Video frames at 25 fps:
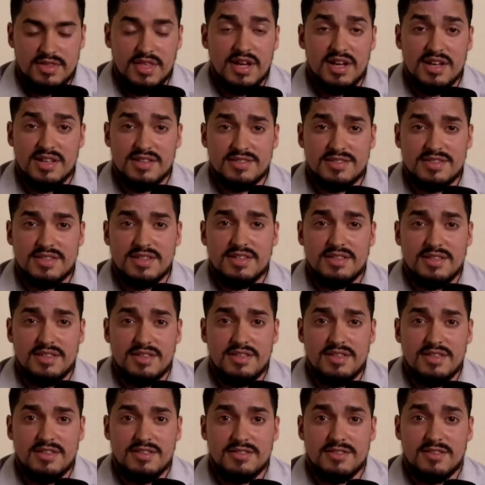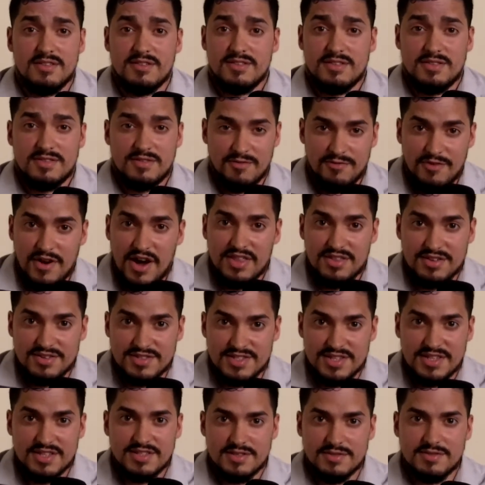does, he, he the, the father
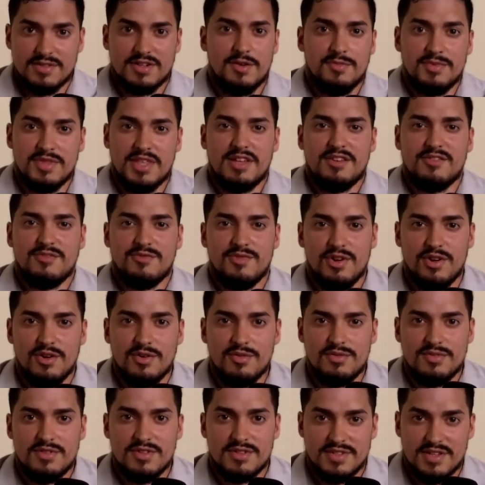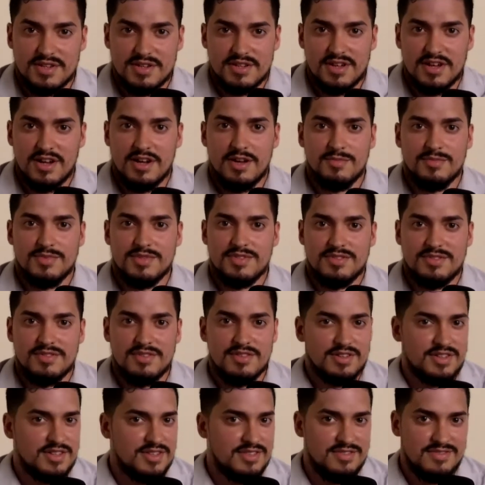sees him come down the road. The son comes
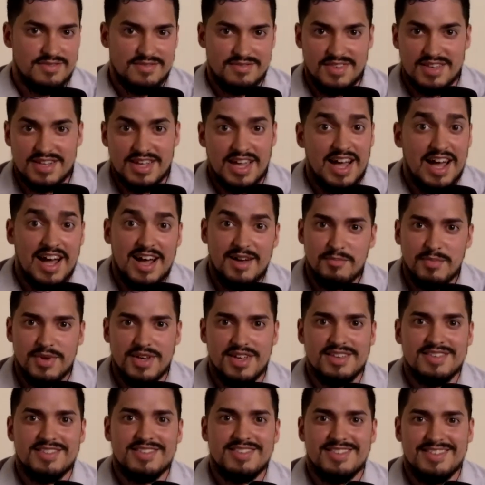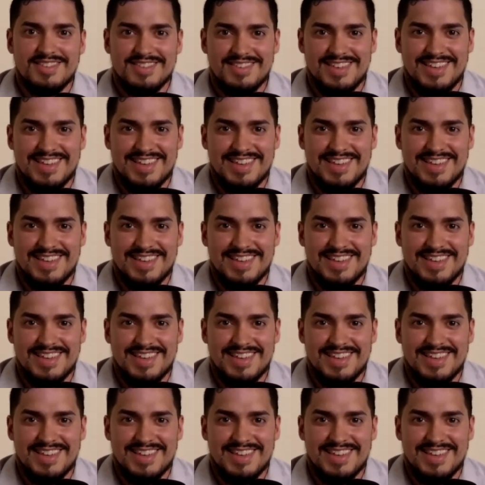looking like a hot mess.